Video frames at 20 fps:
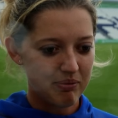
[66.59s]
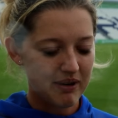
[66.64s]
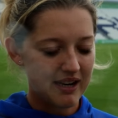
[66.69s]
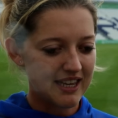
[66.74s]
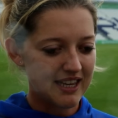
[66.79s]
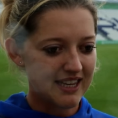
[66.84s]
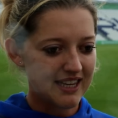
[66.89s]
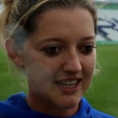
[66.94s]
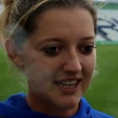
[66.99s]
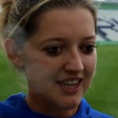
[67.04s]

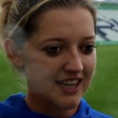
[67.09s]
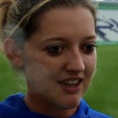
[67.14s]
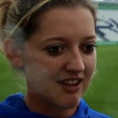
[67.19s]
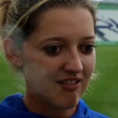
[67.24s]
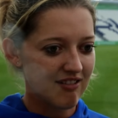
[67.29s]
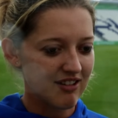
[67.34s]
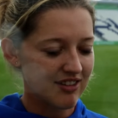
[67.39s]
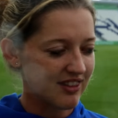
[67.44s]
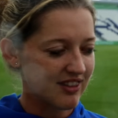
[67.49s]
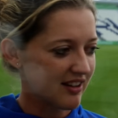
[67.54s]
playing
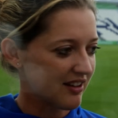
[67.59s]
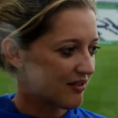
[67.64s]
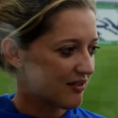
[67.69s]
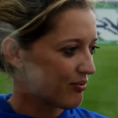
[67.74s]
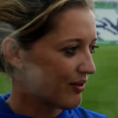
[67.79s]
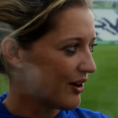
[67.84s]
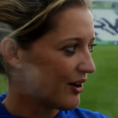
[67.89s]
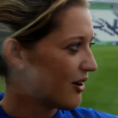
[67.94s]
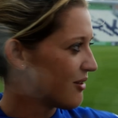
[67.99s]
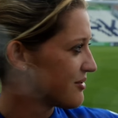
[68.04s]
here, I think,
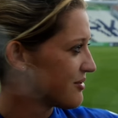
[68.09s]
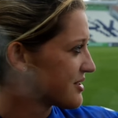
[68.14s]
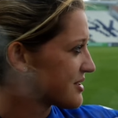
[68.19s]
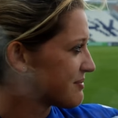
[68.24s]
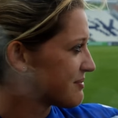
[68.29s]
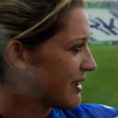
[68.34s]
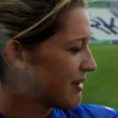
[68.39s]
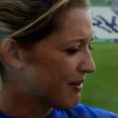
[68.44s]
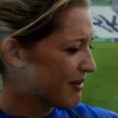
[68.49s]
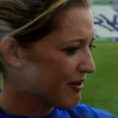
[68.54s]
when I
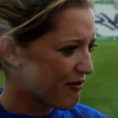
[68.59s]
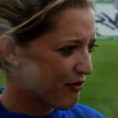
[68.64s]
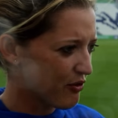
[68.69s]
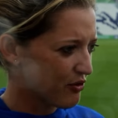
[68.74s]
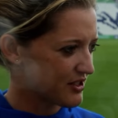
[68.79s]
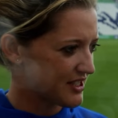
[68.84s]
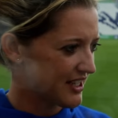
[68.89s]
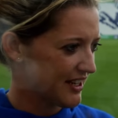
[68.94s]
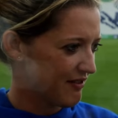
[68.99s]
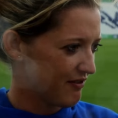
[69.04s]
was maybe
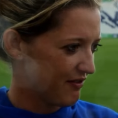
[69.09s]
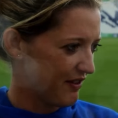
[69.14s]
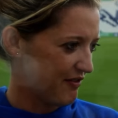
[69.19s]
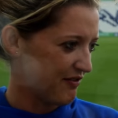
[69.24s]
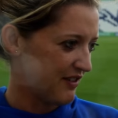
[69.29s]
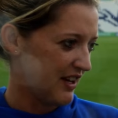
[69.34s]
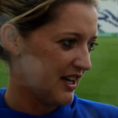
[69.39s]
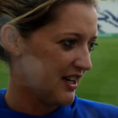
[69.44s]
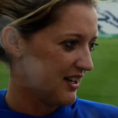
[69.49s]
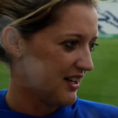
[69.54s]
14,
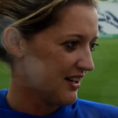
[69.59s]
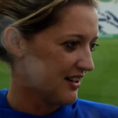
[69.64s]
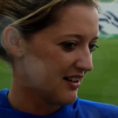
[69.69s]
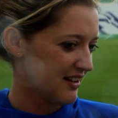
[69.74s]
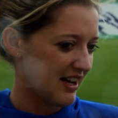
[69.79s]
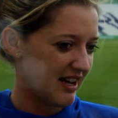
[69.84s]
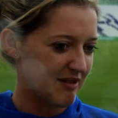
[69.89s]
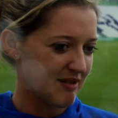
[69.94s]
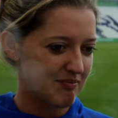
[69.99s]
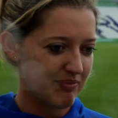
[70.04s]
15, and,
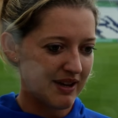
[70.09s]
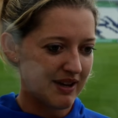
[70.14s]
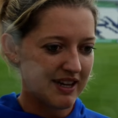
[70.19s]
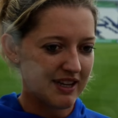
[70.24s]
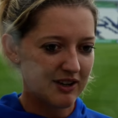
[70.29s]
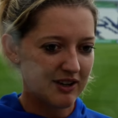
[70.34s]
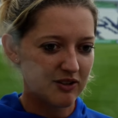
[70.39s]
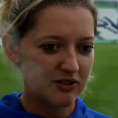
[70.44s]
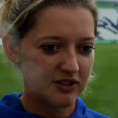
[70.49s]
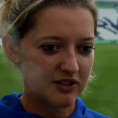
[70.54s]
and
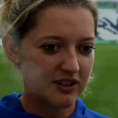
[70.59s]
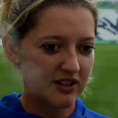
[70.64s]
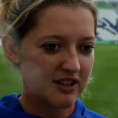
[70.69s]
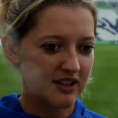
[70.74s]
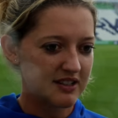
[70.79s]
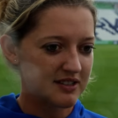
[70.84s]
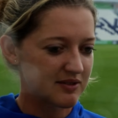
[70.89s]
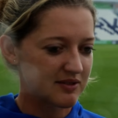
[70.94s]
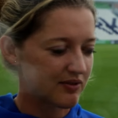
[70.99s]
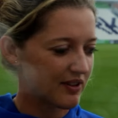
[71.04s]
playing along the
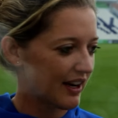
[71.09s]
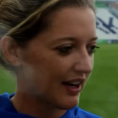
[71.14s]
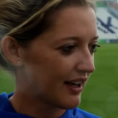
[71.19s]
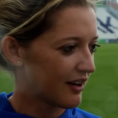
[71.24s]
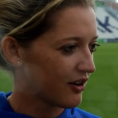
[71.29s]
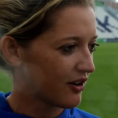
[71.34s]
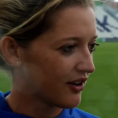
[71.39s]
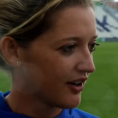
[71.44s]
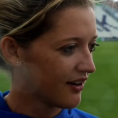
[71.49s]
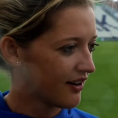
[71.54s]
likes of Clare
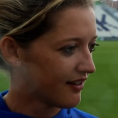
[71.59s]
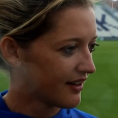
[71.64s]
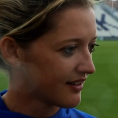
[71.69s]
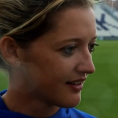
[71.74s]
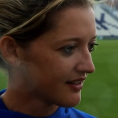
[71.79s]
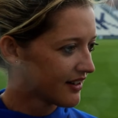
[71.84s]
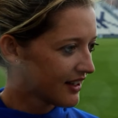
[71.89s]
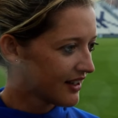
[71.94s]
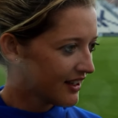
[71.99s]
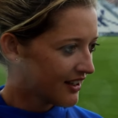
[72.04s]
Connor and
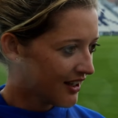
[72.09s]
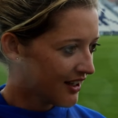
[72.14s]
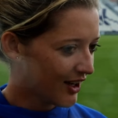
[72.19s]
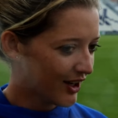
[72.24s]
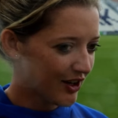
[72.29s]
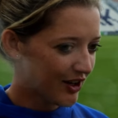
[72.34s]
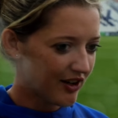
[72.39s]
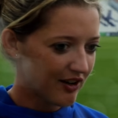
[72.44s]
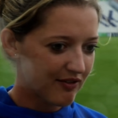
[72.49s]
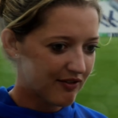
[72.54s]
her
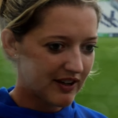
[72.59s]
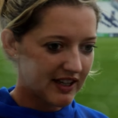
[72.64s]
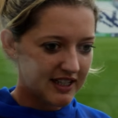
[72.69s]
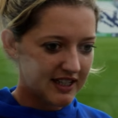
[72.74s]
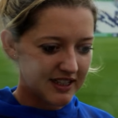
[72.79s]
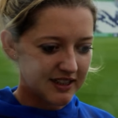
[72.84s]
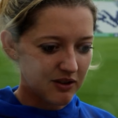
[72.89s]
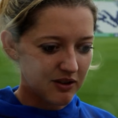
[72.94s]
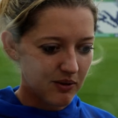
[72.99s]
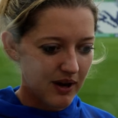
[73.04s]
kind of
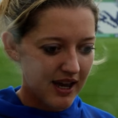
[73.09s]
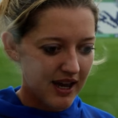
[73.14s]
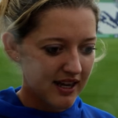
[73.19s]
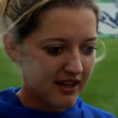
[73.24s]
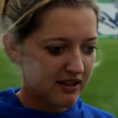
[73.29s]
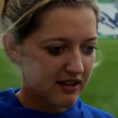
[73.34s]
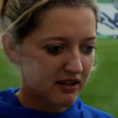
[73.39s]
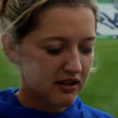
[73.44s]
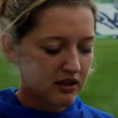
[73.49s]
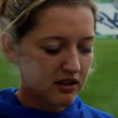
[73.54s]
leading the way
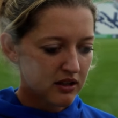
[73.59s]
and